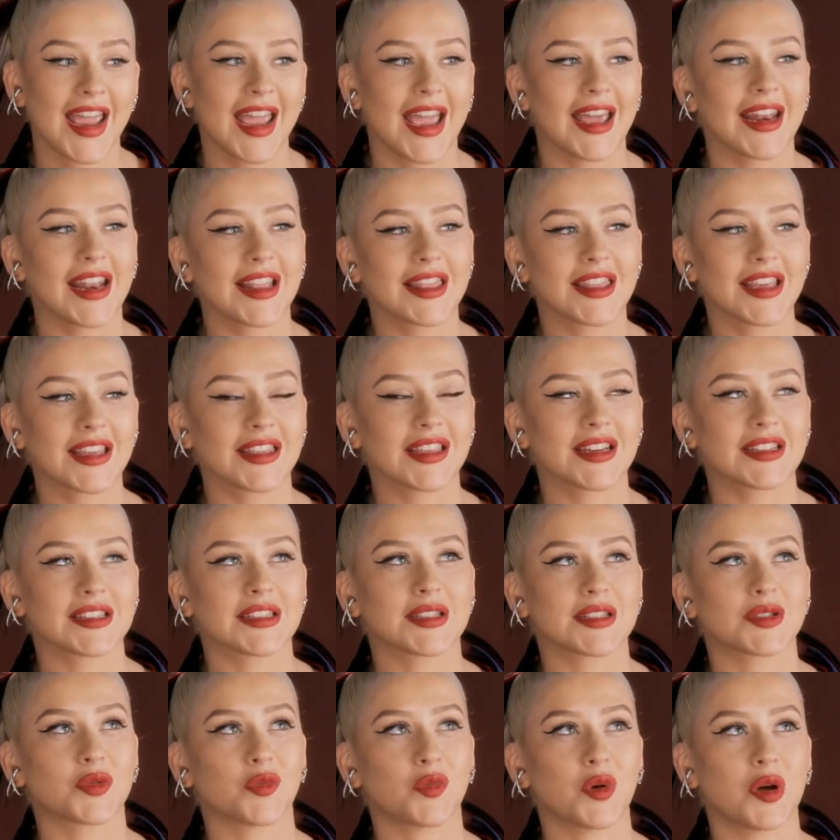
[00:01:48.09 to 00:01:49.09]
And I think
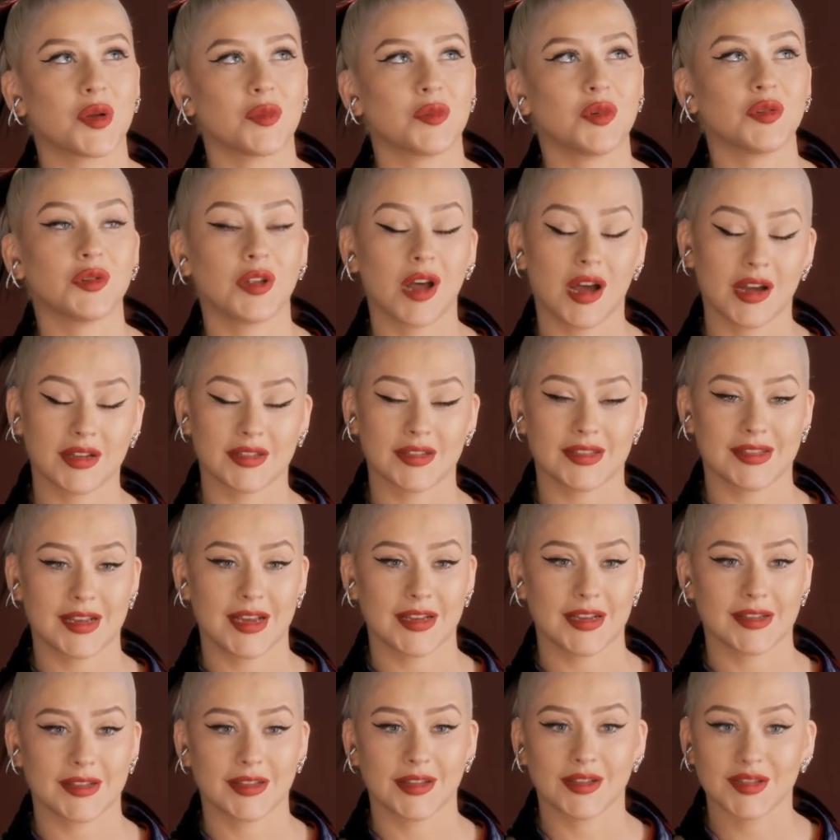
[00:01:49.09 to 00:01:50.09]
that's what Mulan
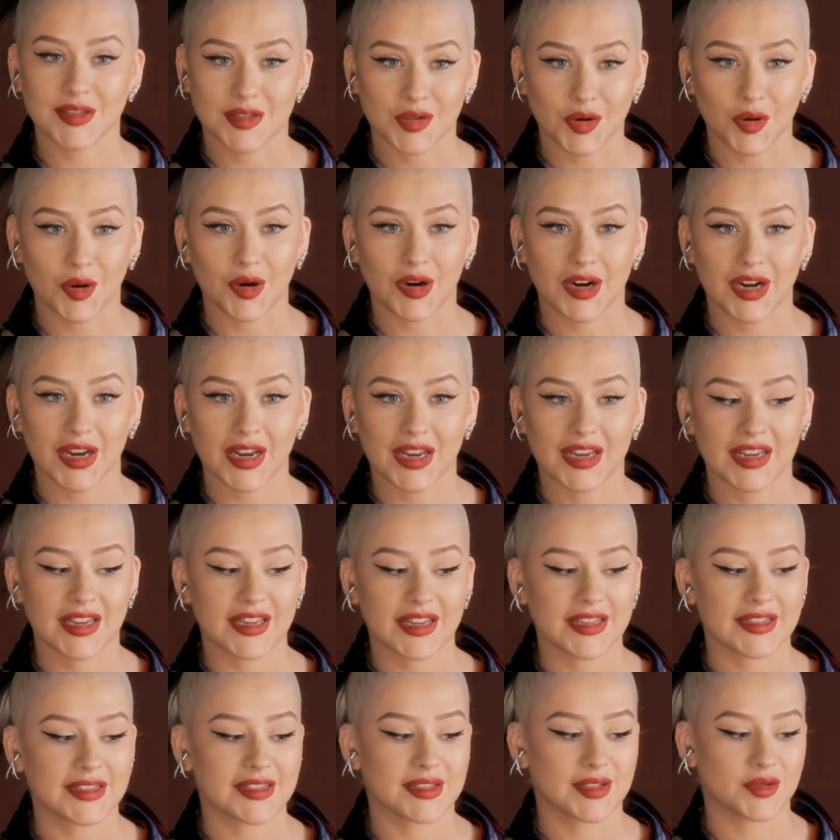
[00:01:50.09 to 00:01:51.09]
says in the story.
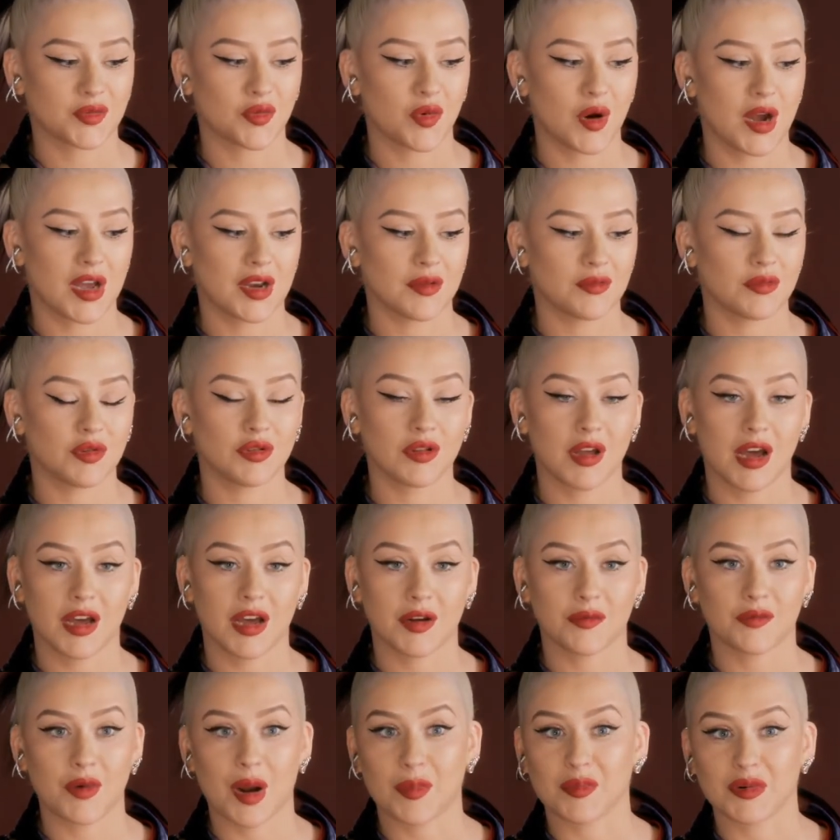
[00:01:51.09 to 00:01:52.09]
It's what
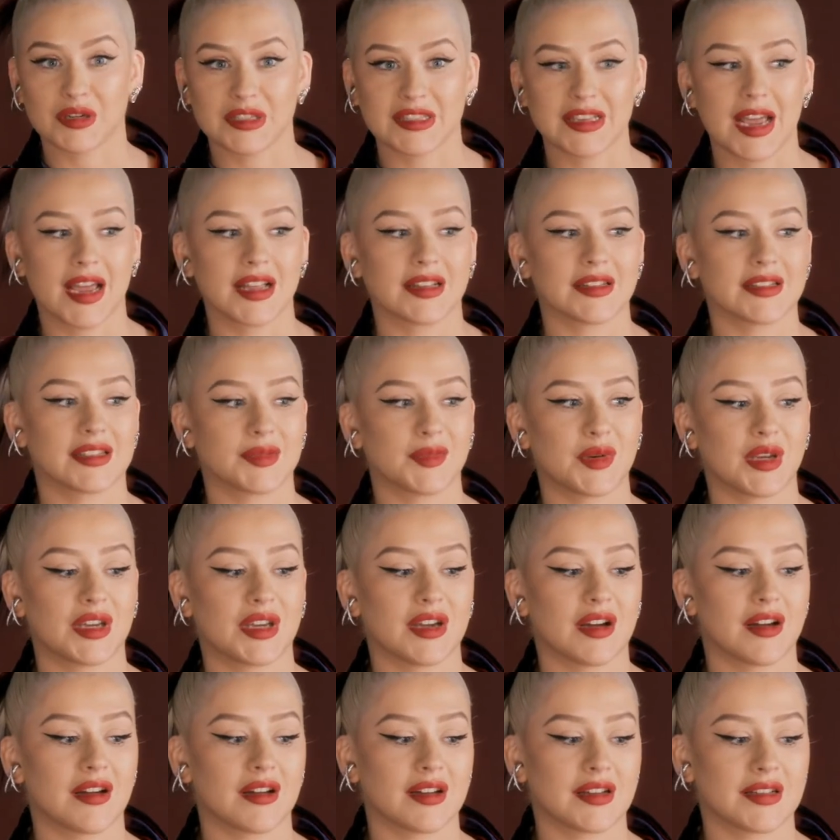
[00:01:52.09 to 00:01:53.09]
Mulan represents
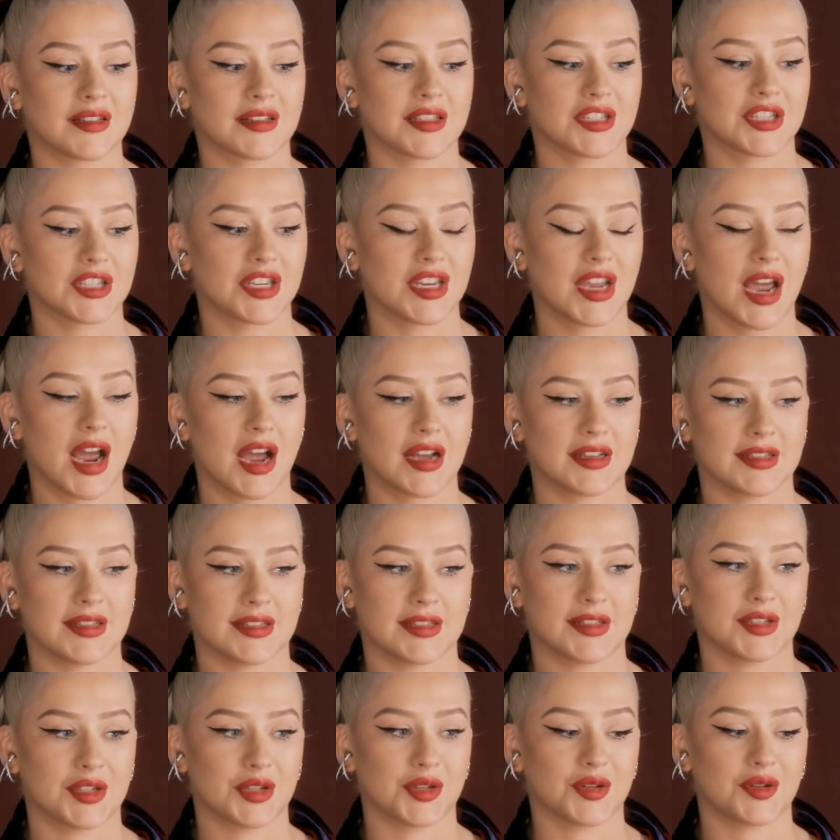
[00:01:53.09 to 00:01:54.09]
because she
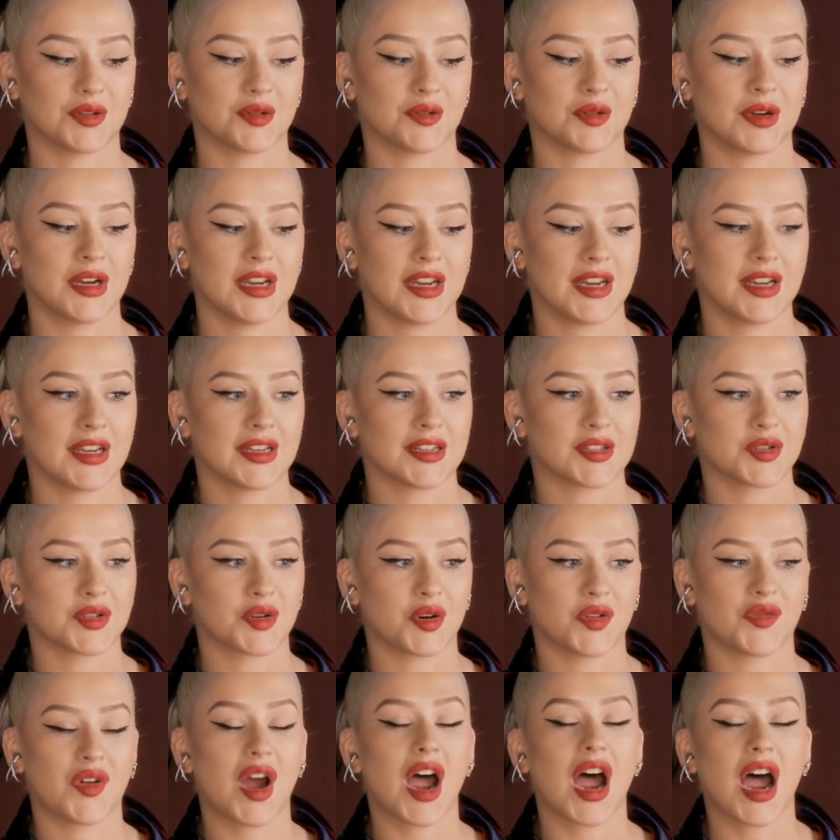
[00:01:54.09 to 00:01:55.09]
has to
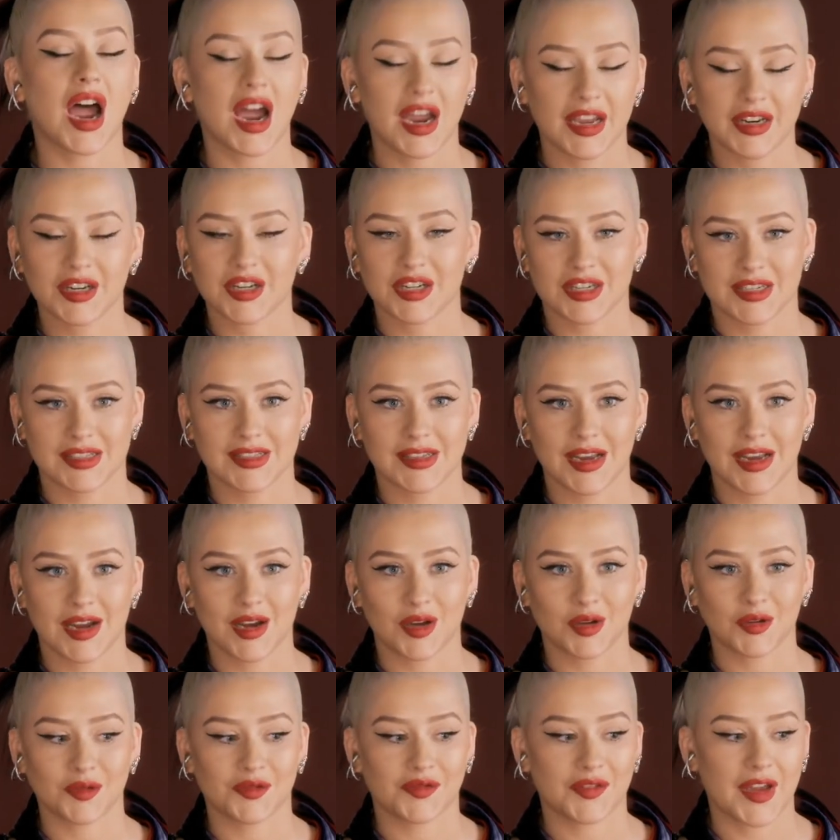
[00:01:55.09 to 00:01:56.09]
sort of hide
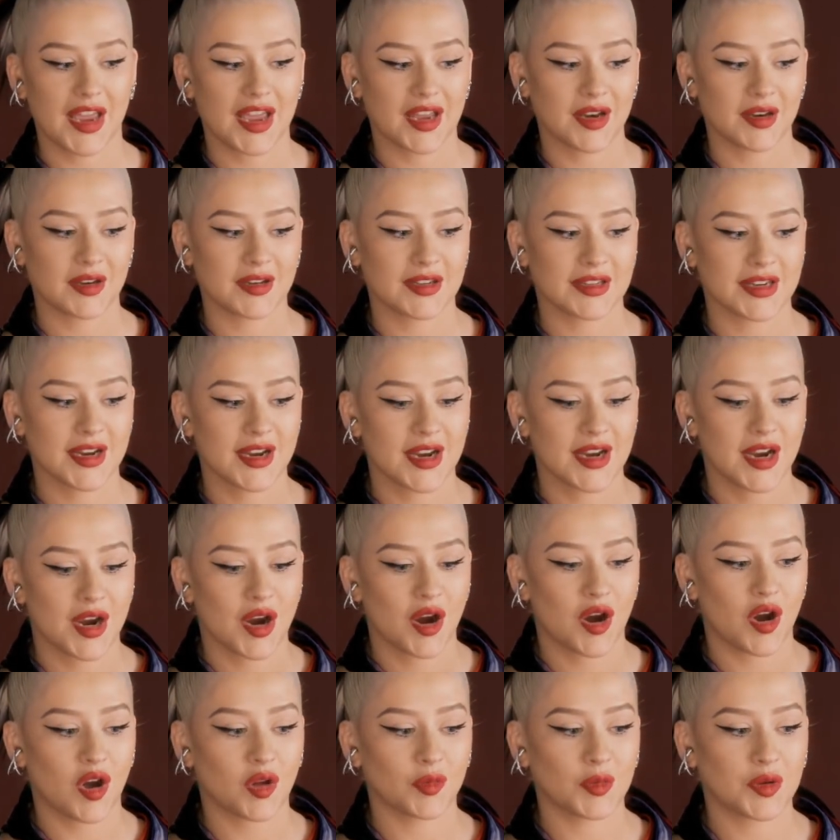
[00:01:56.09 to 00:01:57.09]
herself and
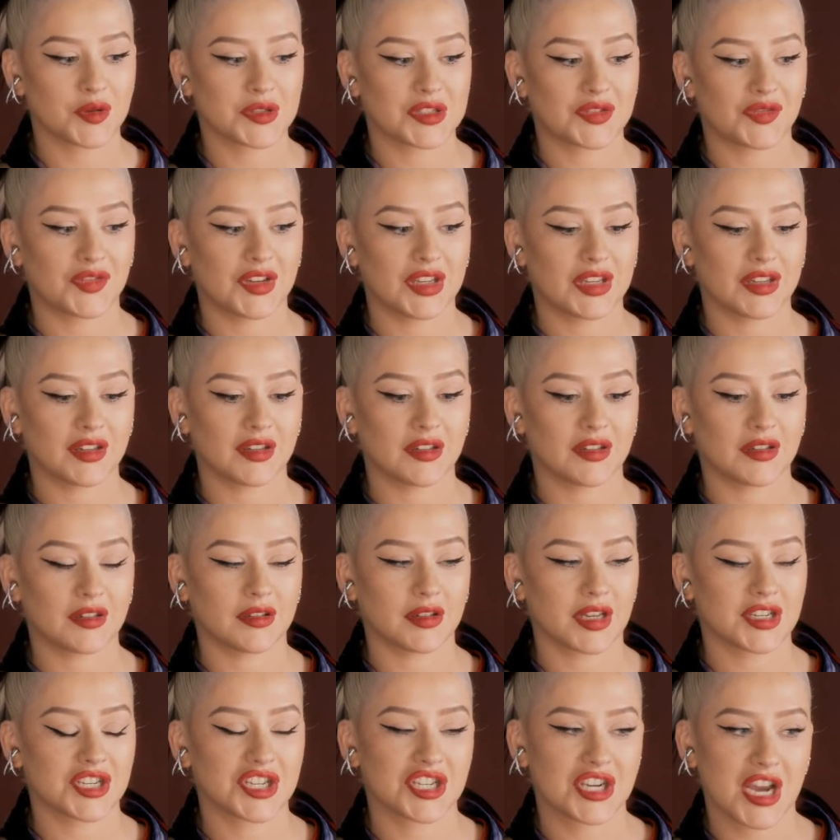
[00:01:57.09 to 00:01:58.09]
almost feel
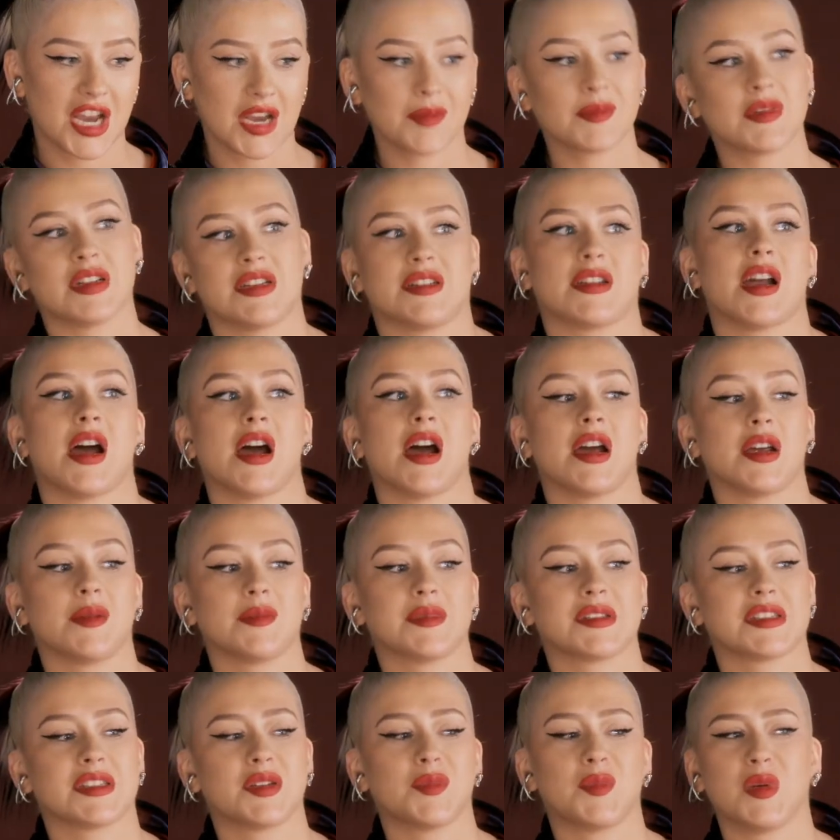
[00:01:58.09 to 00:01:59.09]
ashamed at
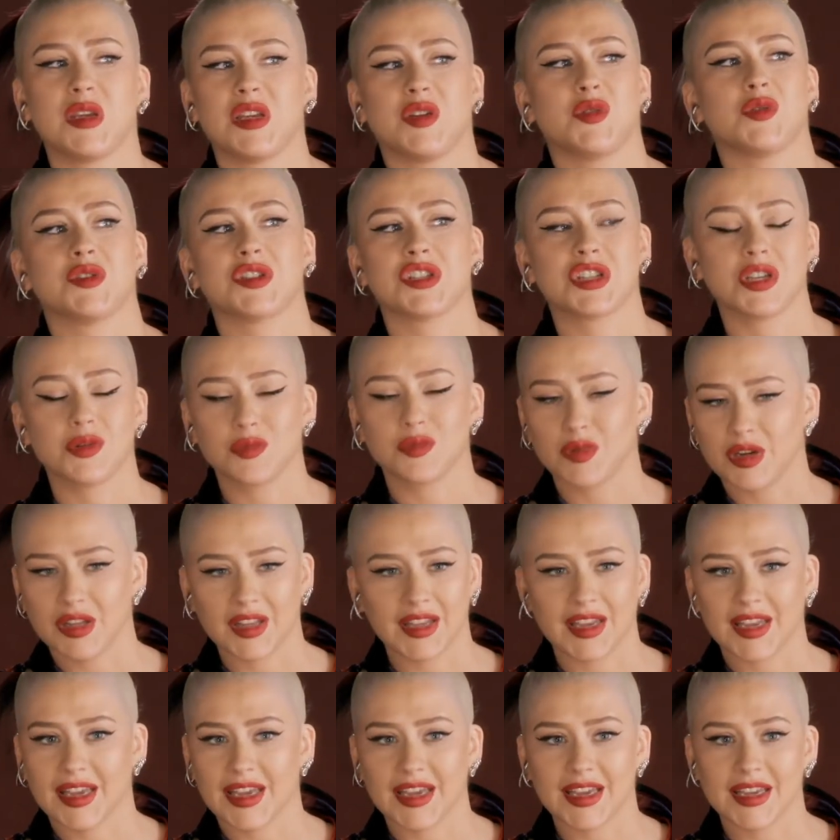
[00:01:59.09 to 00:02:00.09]
times to be who she
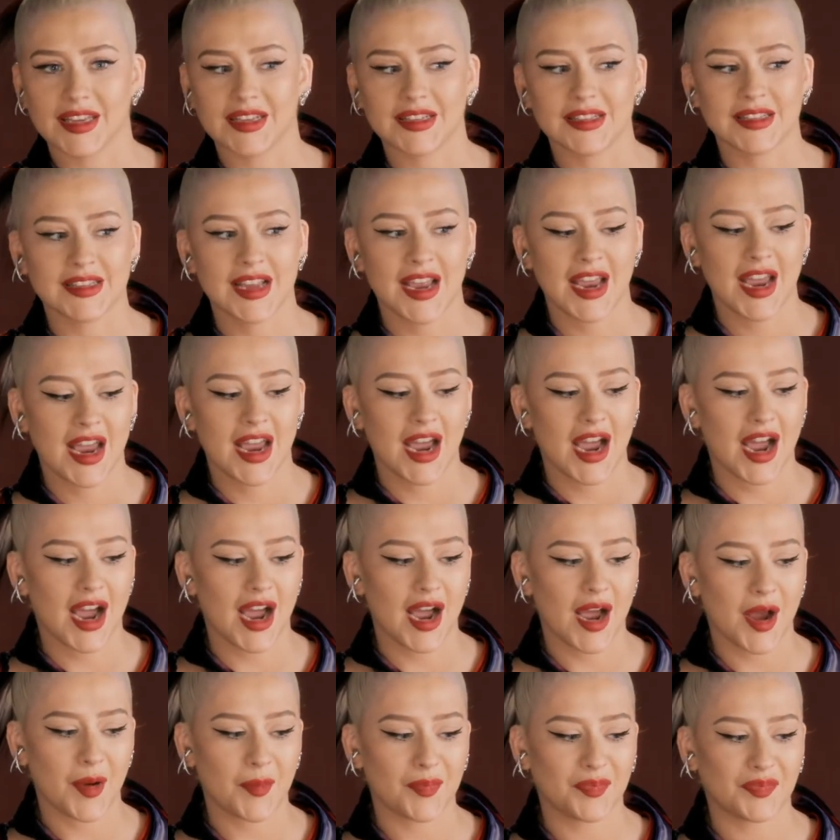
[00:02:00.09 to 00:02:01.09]
really is.
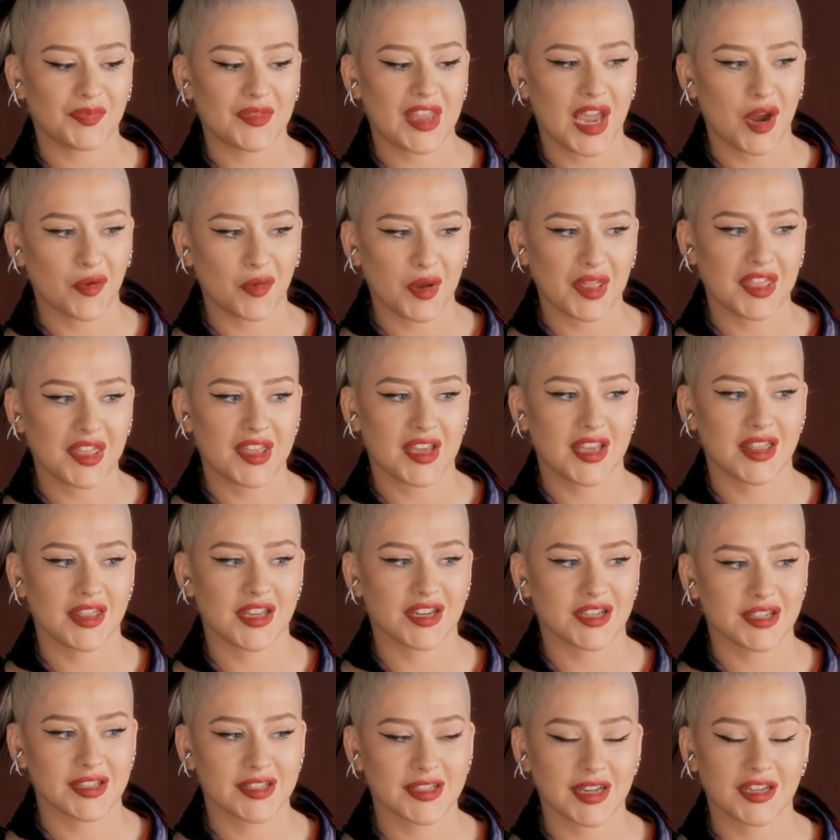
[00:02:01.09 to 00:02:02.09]
Um, yet within,
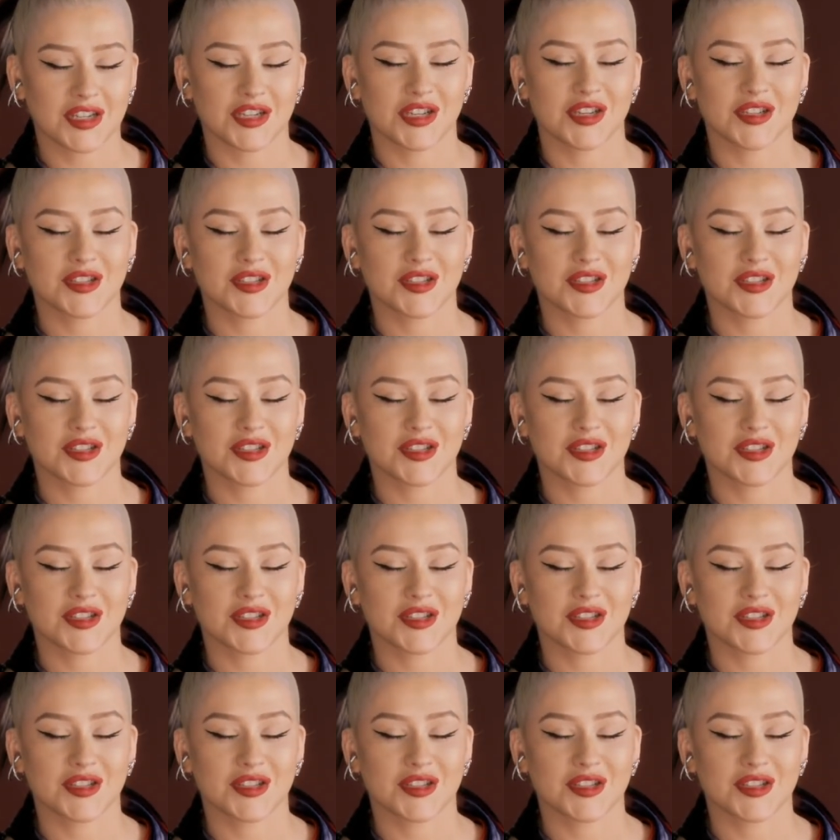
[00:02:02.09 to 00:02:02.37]
there's such a